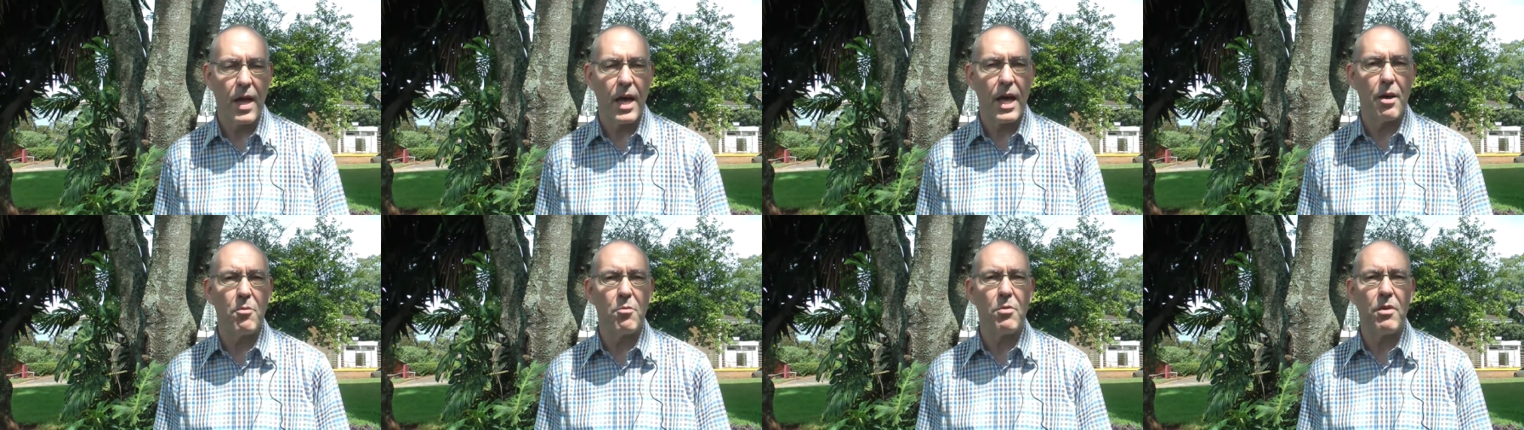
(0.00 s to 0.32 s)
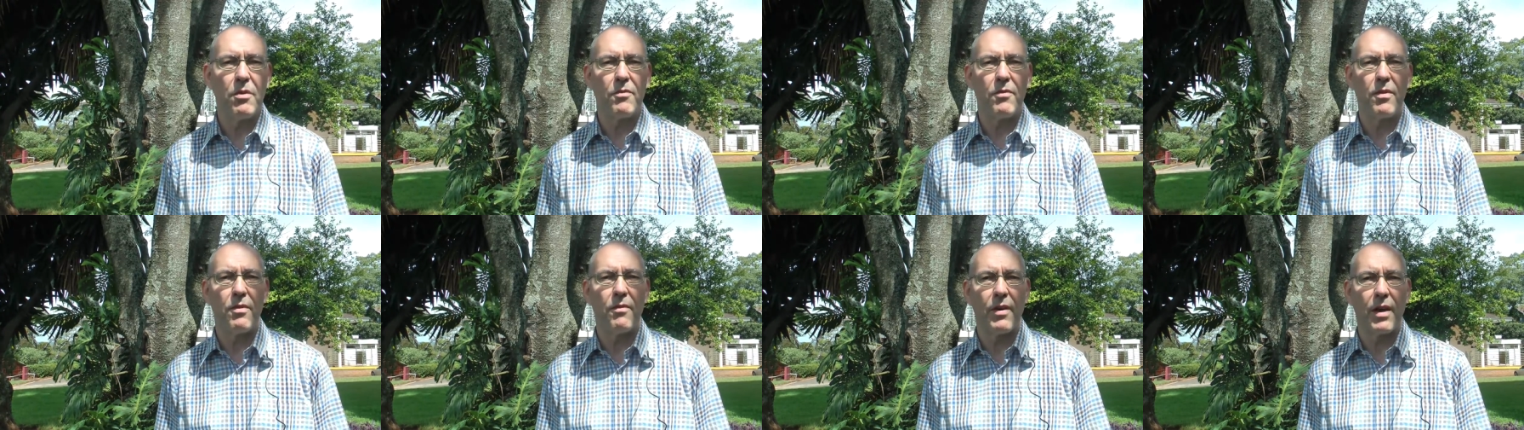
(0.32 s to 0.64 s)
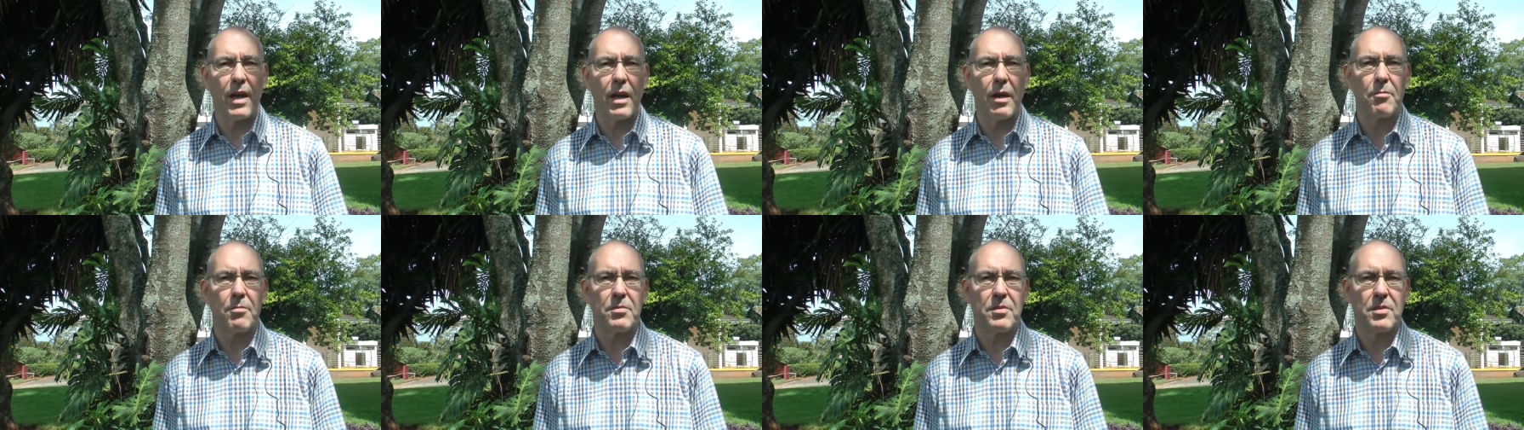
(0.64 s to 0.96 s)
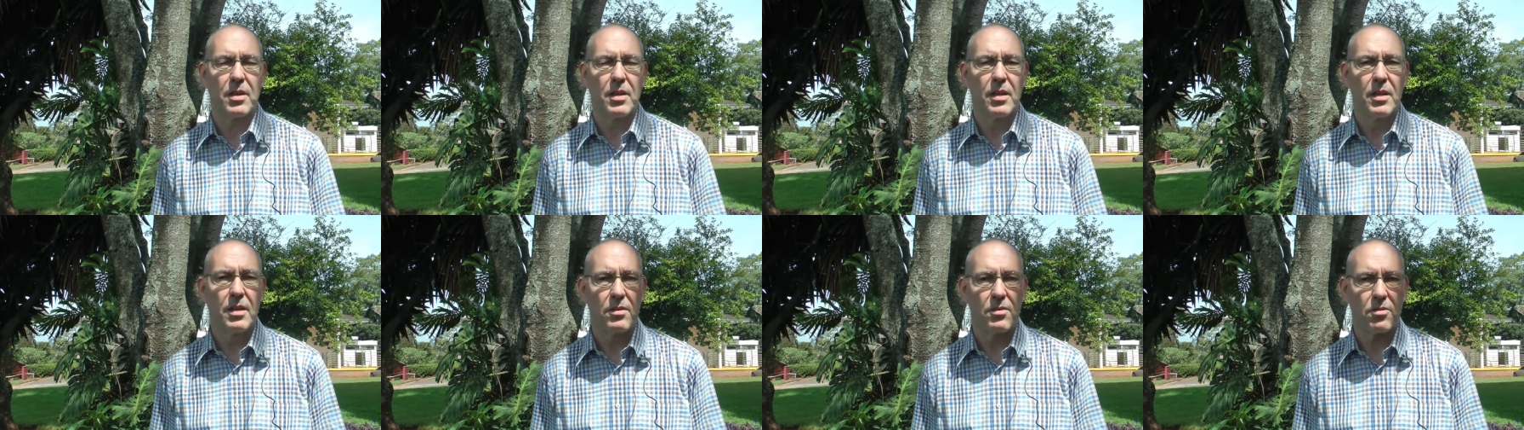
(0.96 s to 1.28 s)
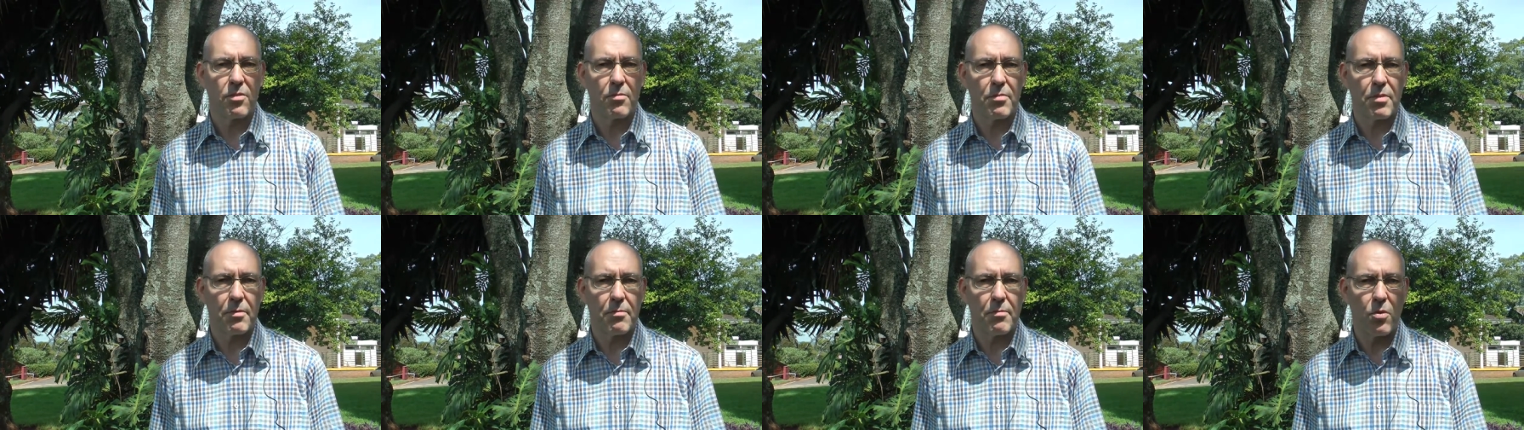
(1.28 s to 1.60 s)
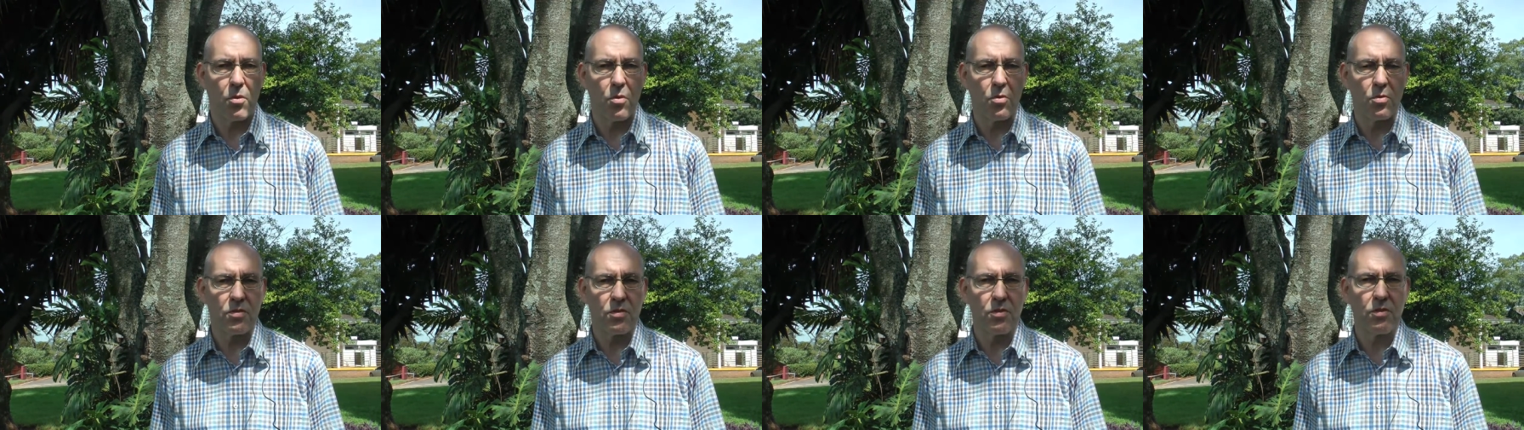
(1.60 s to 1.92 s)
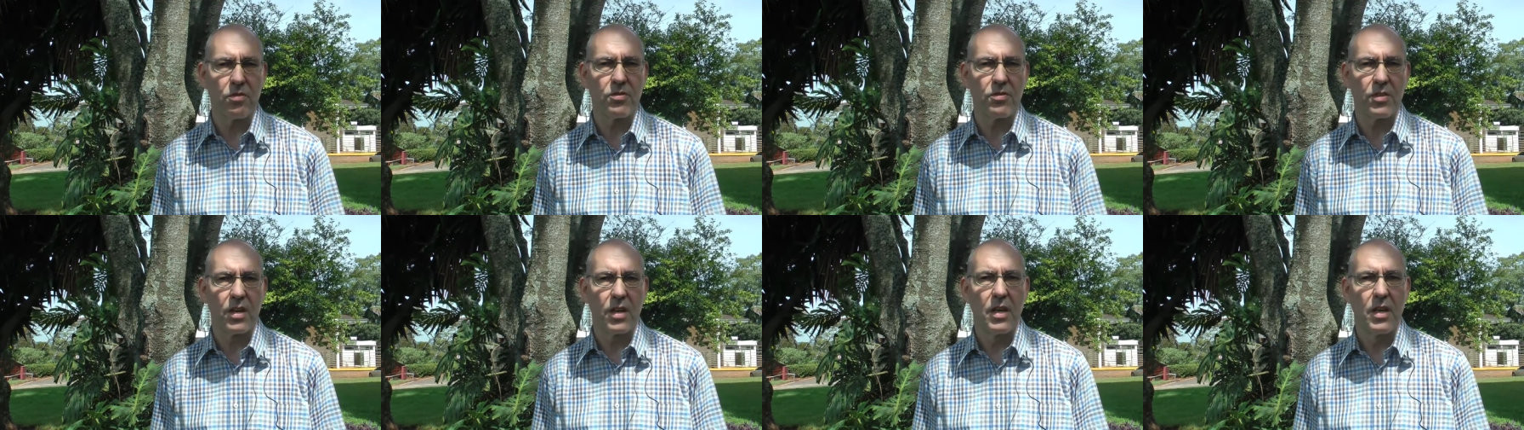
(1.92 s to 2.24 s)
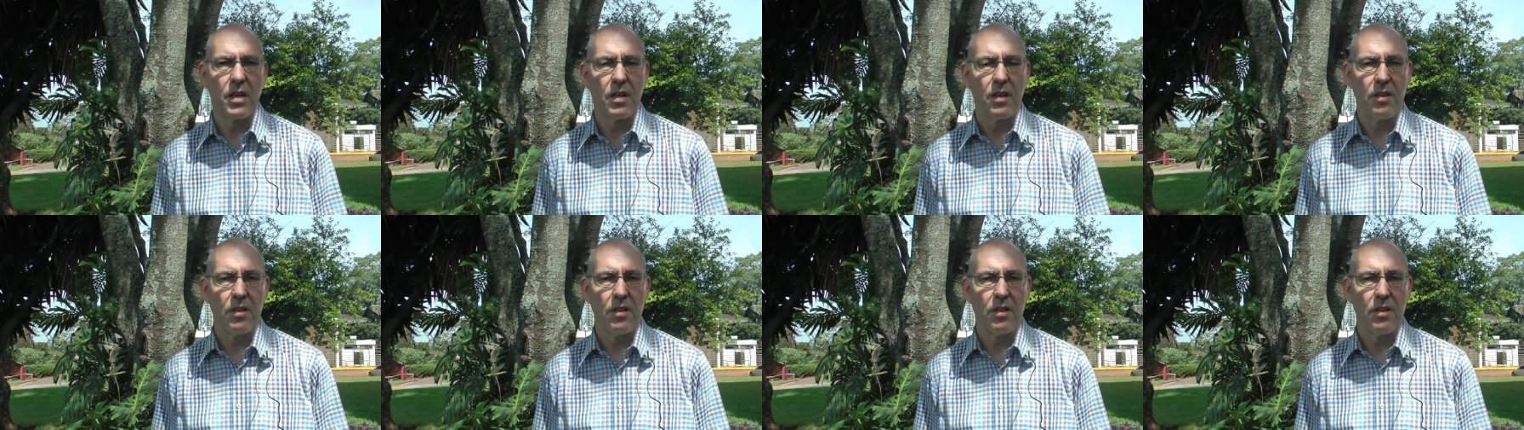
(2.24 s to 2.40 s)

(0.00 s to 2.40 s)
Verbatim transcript: And we've developed some proposals